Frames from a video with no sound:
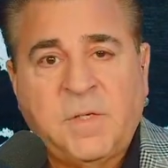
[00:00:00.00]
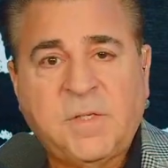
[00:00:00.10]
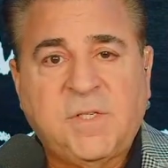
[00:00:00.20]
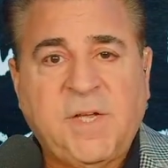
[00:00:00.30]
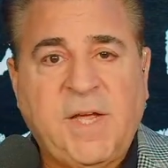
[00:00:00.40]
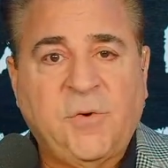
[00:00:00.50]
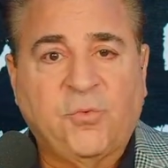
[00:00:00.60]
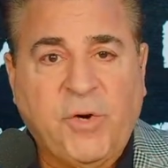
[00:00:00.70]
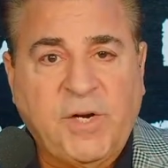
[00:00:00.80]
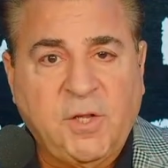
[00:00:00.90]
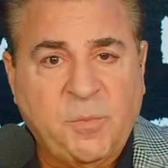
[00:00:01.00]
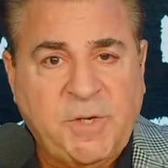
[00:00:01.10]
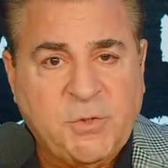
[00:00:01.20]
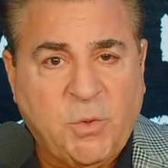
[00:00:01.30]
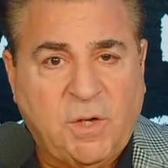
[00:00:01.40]
to take regular
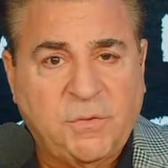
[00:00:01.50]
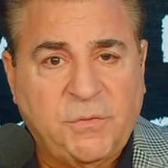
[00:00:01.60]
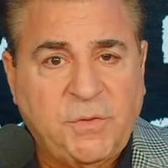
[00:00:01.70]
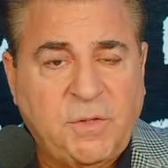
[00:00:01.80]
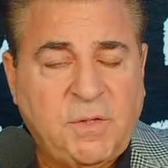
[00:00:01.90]
B12,